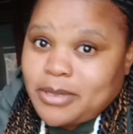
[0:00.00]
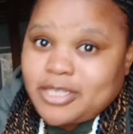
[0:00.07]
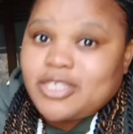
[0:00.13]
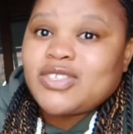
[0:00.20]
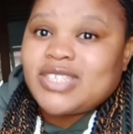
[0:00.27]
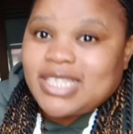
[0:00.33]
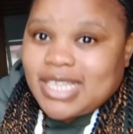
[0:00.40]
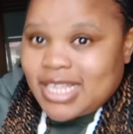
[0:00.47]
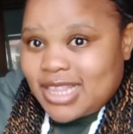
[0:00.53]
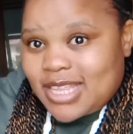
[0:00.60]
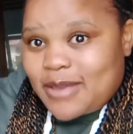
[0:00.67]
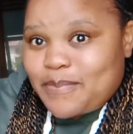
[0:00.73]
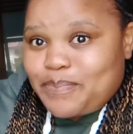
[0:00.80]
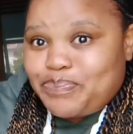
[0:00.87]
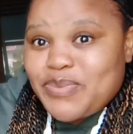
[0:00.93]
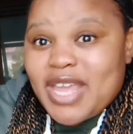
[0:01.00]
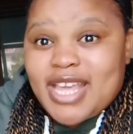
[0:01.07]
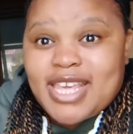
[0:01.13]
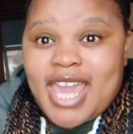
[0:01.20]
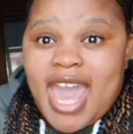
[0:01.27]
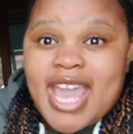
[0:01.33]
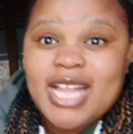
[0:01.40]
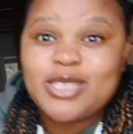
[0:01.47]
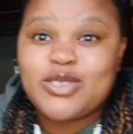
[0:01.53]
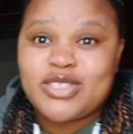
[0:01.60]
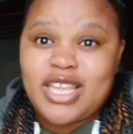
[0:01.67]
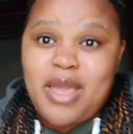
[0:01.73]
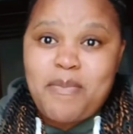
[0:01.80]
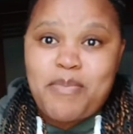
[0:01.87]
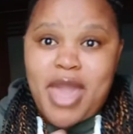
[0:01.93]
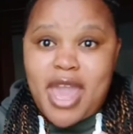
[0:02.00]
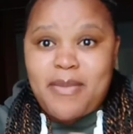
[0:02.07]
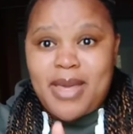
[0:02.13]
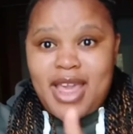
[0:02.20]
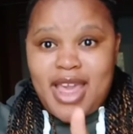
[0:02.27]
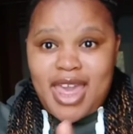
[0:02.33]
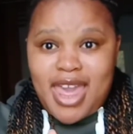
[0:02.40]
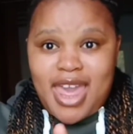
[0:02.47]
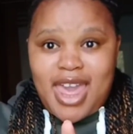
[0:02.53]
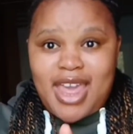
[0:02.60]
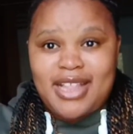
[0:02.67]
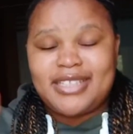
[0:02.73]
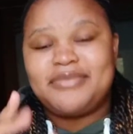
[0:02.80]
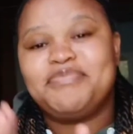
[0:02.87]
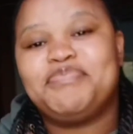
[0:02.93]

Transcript: to see them. KLC, baby.